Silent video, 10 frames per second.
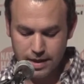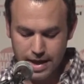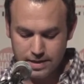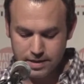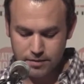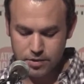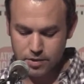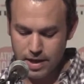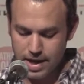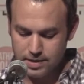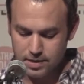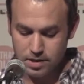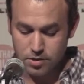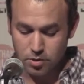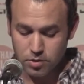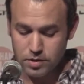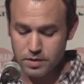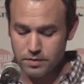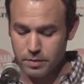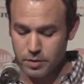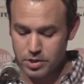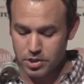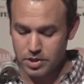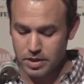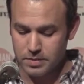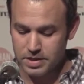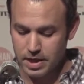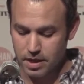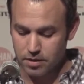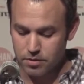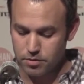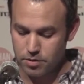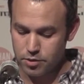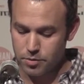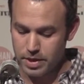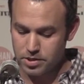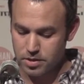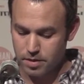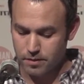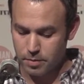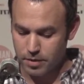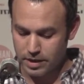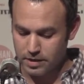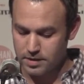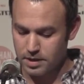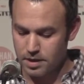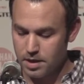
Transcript: glass after glass, an indulgence from which she'd abstained through the duration of her pregnancy.